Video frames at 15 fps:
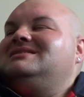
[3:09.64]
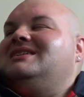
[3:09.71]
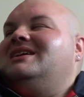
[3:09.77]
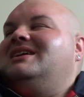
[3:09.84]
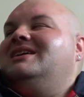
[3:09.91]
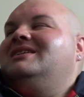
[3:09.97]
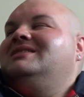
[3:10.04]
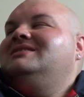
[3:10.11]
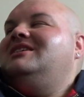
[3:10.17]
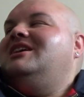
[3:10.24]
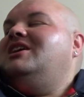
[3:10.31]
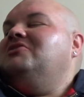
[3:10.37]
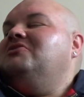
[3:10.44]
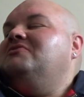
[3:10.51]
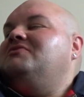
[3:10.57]
Yeah,
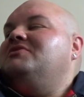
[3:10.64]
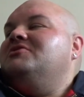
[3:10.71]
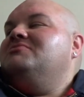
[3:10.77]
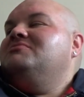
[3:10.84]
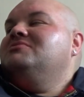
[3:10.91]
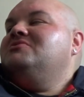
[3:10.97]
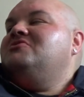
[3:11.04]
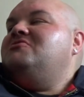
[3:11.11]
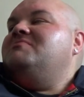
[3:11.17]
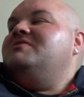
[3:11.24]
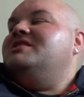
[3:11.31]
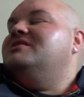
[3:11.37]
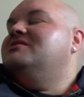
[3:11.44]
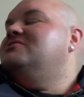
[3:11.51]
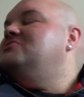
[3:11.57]
I love you. Come
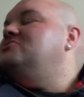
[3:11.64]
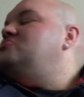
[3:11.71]
here.